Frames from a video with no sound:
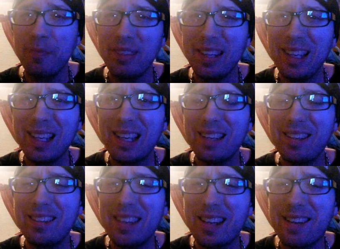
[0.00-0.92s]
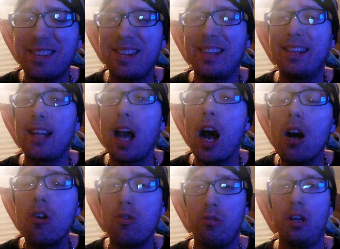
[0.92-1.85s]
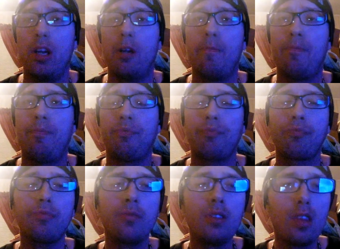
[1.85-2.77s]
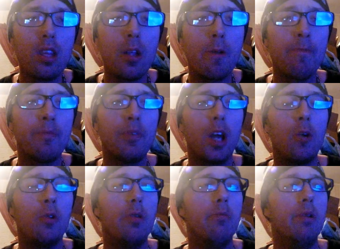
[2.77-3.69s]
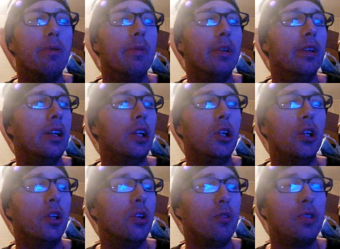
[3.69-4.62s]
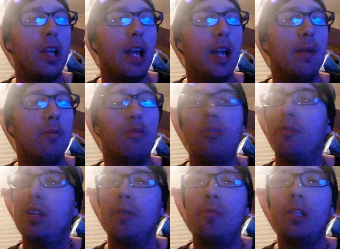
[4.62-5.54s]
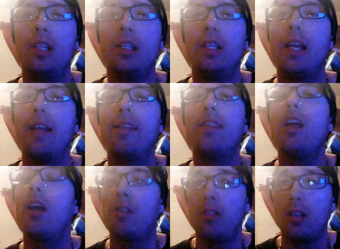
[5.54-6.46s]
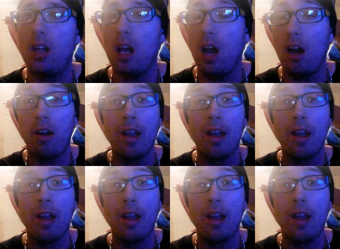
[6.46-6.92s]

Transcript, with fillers: Got a sexy dog. I remember good old times with MTD, sexy dog.